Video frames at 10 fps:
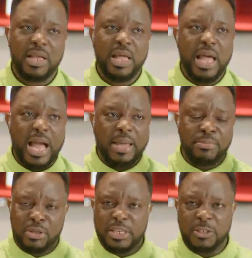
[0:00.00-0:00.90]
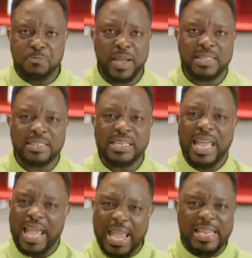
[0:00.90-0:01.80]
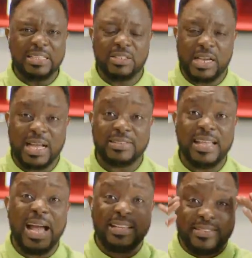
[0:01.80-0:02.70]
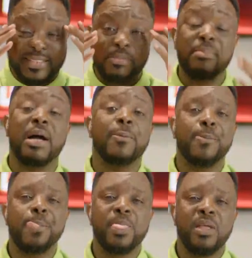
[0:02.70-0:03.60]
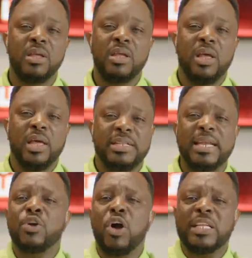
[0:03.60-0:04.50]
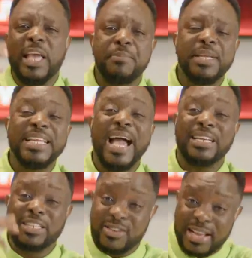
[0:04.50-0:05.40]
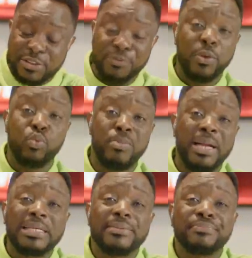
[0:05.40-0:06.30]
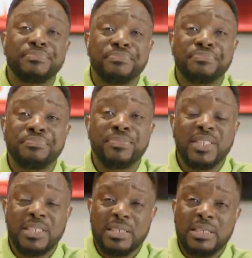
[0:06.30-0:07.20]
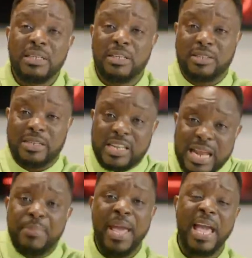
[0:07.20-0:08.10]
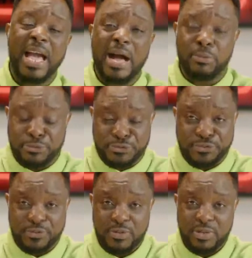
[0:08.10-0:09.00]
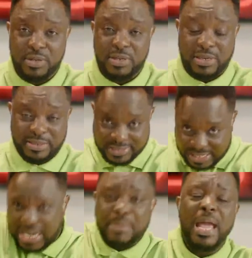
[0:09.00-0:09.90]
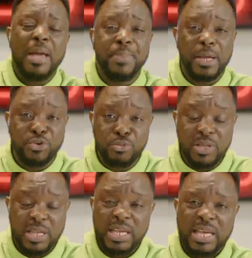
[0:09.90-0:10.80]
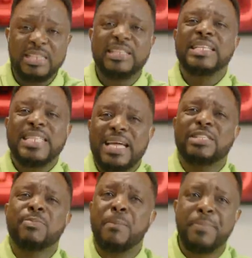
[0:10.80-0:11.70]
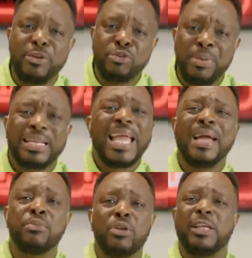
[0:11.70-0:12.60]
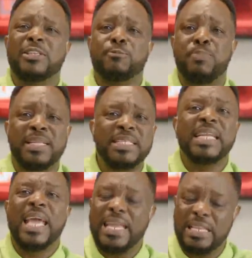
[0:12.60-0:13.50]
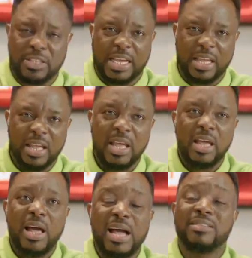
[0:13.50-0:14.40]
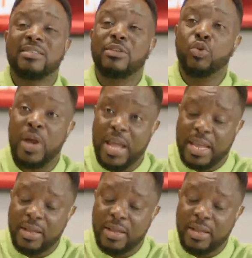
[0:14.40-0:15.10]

I am not expecting any check. I said, I see, mama. Then God gave me the address of the woman, described her house, described her bedroom. He said, that's my bedroom, but I am not expecting any check. I said to her,